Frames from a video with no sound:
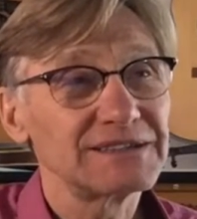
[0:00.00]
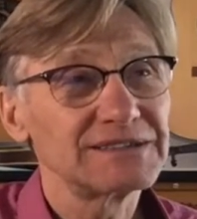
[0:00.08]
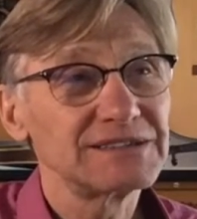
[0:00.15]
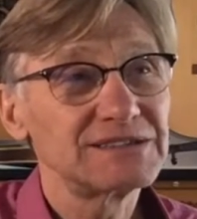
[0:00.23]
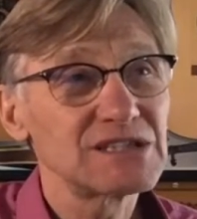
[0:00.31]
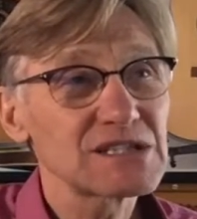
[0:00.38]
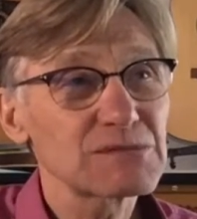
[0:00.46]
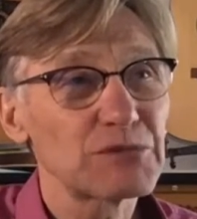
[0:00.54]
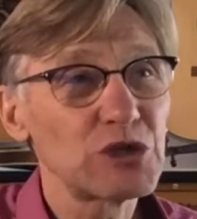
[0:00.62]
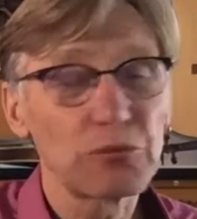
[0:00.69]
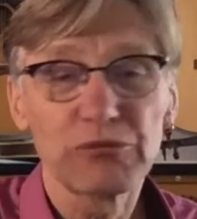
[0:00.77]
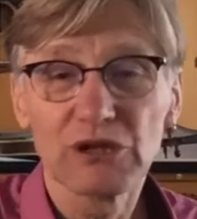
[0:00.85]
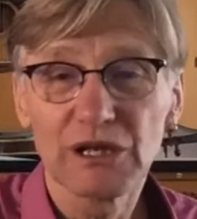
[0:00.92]
just
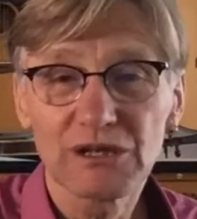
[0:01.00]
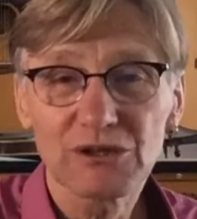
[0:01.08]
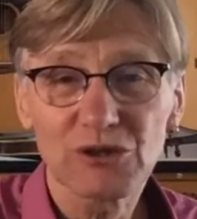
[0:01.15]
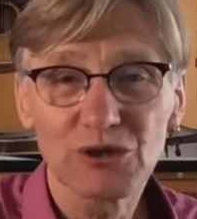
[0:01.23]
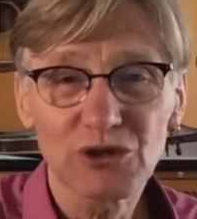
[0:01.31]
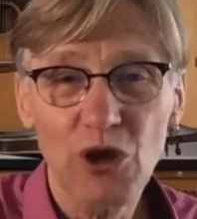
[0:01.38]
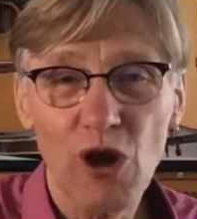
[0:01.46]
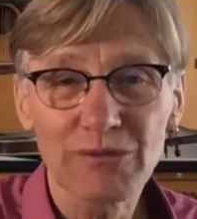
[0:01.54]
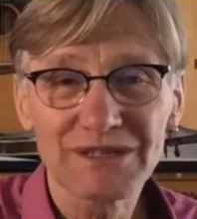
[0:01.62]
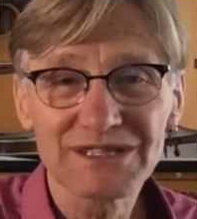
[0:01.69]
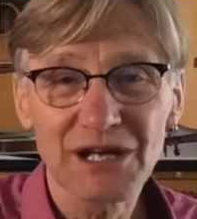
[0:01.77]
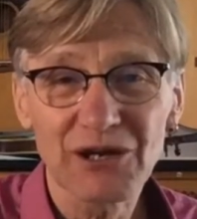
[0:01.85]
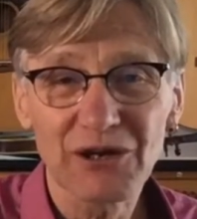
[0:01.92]
political
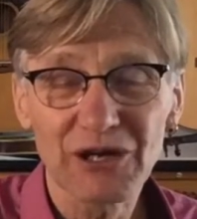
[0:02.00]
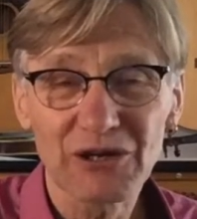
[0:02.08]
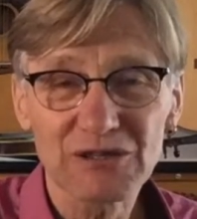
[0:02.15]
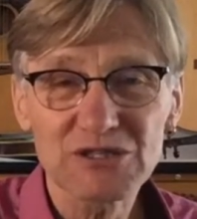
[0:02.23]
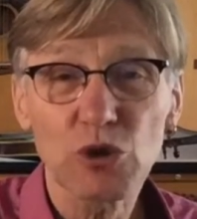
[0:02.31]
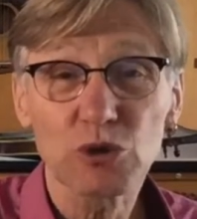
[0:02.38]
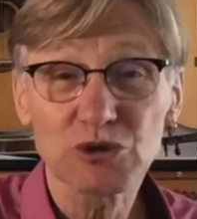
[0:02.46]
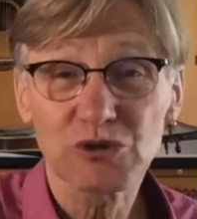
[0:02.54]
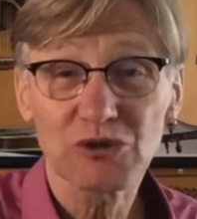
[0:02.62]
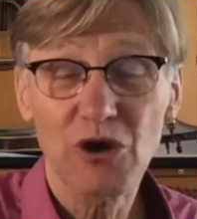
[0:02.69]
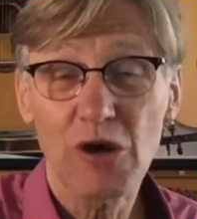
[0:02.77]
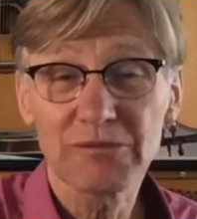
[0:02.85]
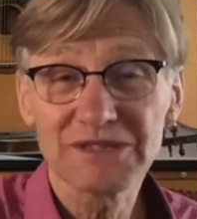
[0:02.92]
commentary or social
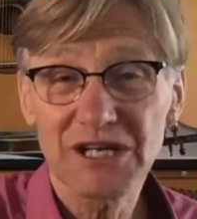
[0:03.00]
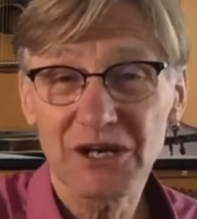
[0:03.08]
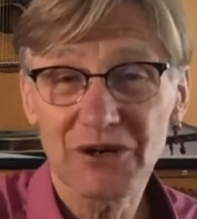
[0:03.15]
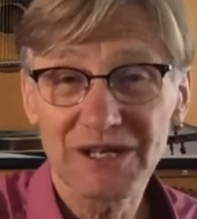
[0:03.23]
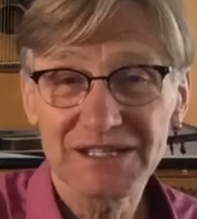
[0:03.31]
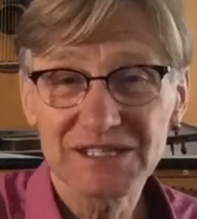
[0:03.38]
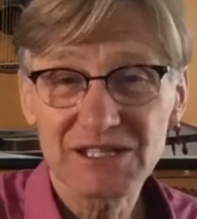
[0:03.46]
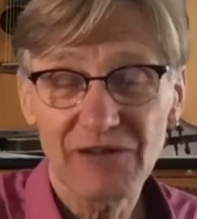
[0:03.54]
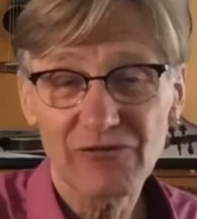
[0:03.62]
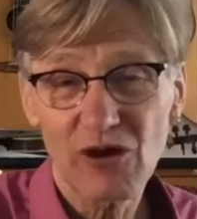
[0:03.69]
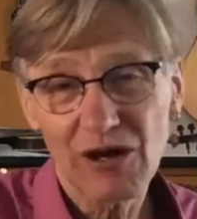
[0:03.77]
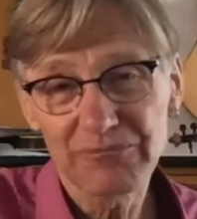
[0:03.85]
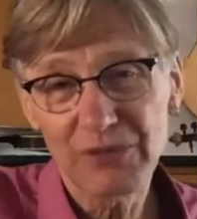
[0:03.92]
commentary and stuff,
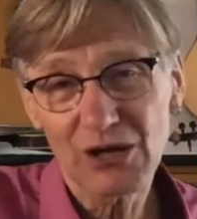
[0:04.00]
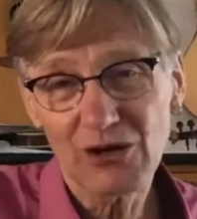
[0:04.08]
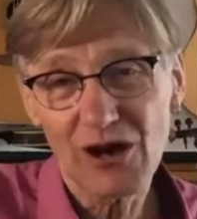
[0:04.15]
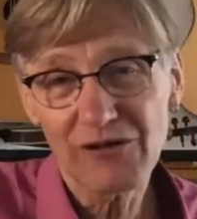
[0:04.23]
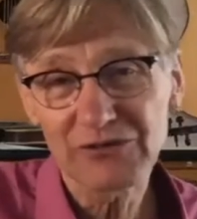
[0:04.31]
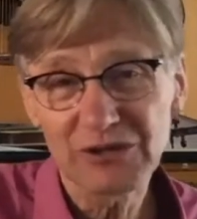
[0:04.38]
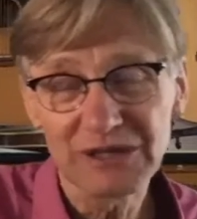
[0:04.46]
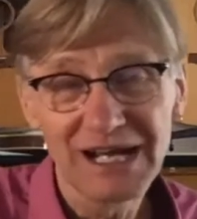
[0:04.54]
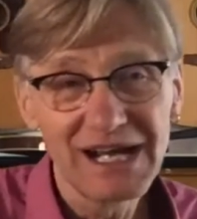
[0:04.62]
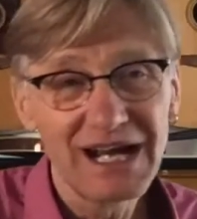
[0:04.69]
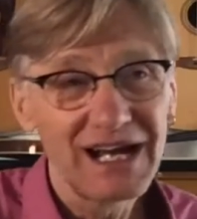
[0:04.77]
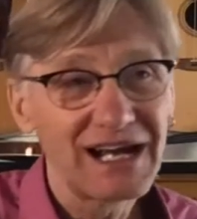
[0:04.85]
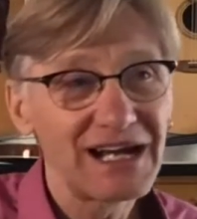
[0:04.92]
but often
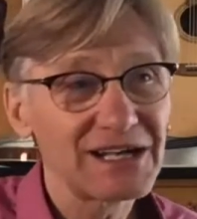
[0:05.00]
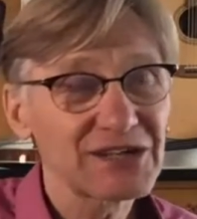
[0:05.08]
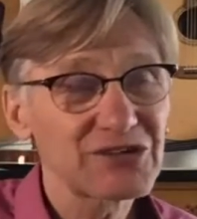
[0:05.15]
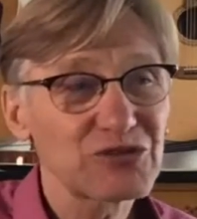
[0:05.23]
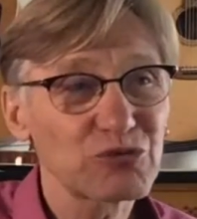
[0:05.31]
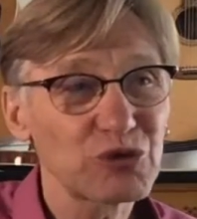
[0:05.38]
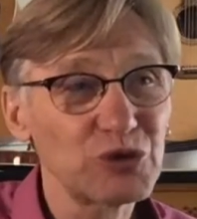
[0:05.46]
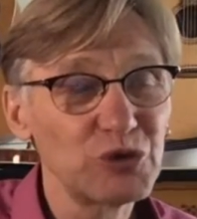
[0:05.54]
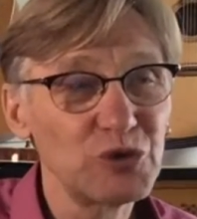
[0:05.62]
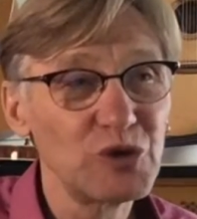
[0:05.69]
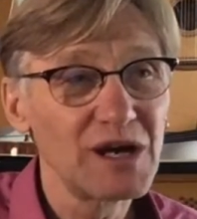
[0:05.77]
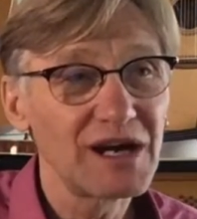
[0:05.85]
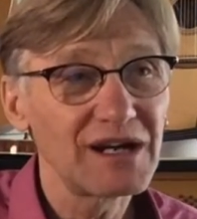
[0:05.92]

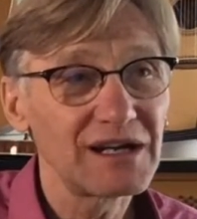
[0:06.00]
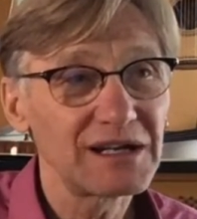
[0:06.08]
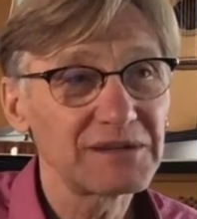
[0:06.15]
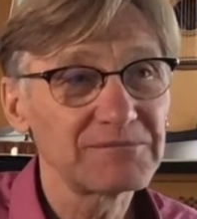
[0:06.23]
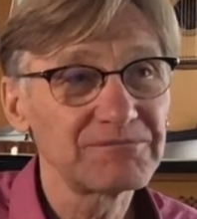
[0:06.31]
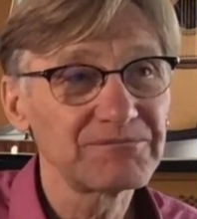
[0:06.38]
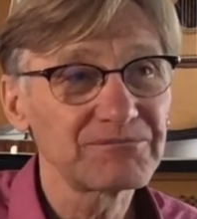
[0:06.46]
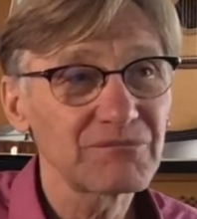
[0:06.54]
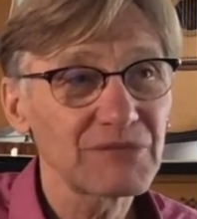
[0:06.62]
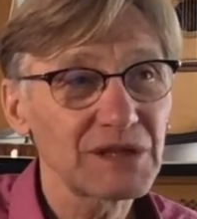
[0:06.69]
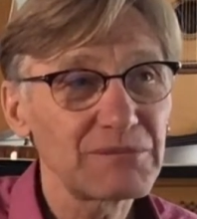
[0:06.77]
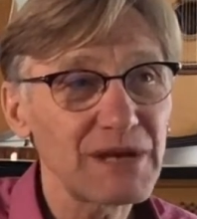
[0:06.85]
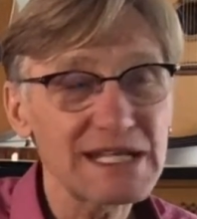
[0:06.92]
through
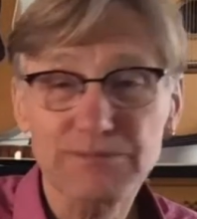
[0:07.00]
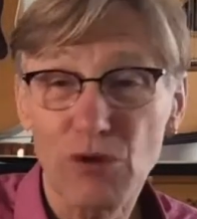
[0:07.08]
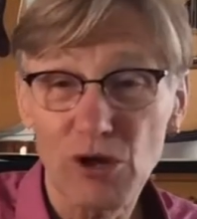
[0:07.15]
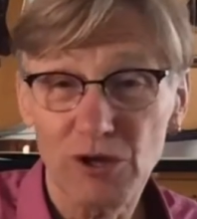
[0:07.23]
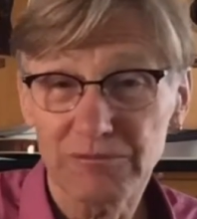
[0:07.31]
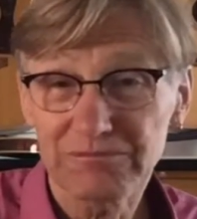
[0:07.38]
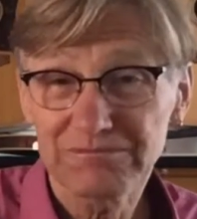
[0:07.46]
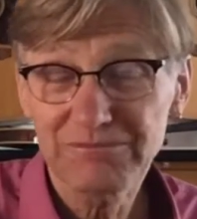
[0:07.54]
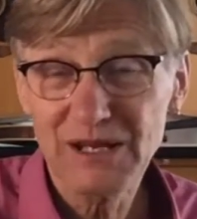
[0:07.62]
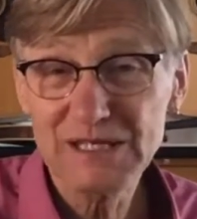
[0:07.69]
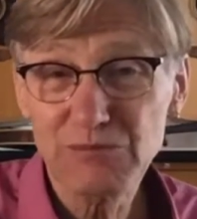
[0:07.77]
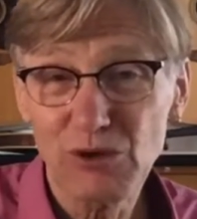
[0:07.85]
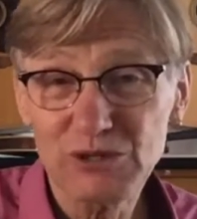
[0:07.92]
baseball
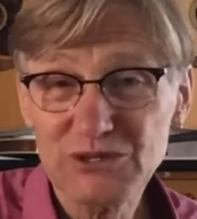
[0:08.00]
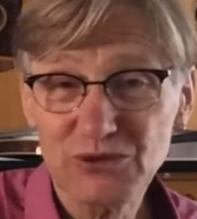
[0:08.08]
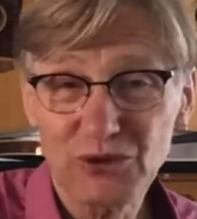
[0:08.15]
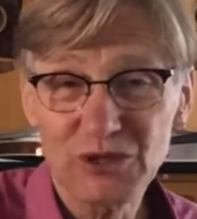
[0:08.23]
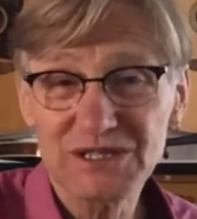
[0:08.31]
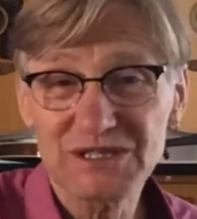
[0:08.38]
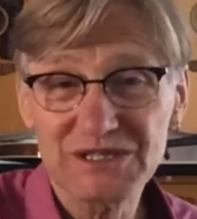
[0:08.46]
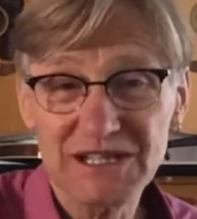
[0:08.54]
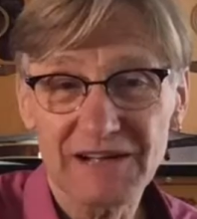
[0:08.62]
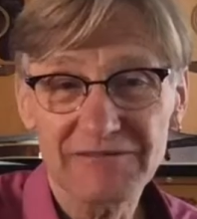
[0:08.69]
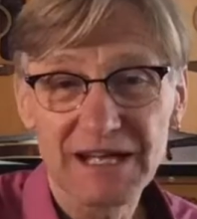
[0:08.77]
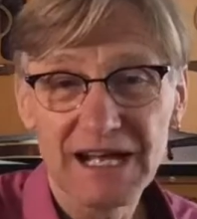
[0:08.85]
stories and stuff.